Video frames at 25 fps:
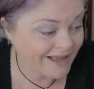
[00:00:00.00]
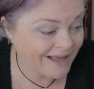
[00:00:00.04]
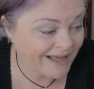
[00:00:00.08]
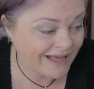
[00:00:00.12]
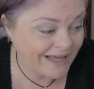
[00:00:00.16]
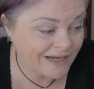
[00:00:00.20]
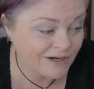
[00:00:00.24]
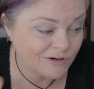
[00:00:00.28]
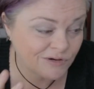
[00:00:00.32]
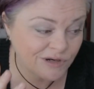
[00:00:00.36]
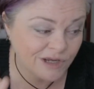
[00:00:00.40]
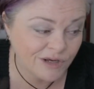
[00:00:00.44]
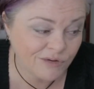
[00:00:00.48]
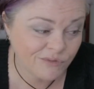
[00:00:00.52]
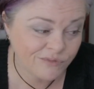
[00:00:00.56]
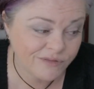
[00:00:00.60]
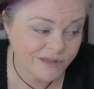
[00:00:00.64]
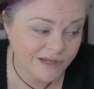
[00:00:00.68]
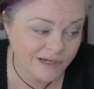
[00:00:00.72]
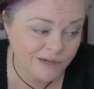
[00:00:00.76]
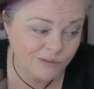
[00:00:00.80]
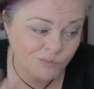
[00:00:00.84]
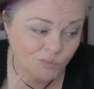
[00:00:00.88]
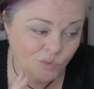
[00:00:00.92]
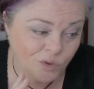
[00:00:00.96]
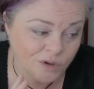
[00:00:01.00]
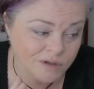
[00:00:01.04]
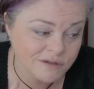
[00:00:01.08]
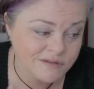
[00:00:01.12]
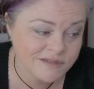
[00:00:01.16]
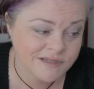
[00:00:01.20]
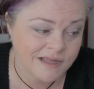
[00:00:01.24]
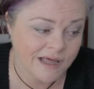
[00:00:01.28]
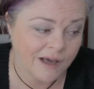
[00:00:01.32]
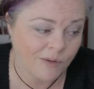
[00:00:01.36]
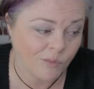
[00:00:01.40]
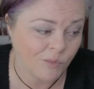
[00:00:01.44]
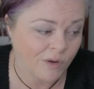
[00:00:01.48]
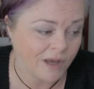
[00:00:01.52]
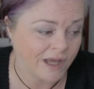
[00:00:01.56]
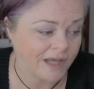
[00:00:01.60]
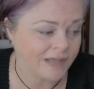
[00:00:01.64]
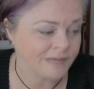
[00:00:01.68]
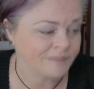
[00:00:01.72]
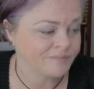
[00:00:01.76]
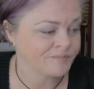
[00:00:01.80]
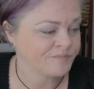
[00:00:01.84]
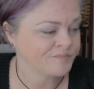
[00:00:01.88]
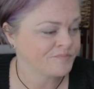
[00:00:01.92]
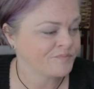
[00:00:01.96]
I don't know that it works that
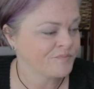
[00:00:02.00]
way.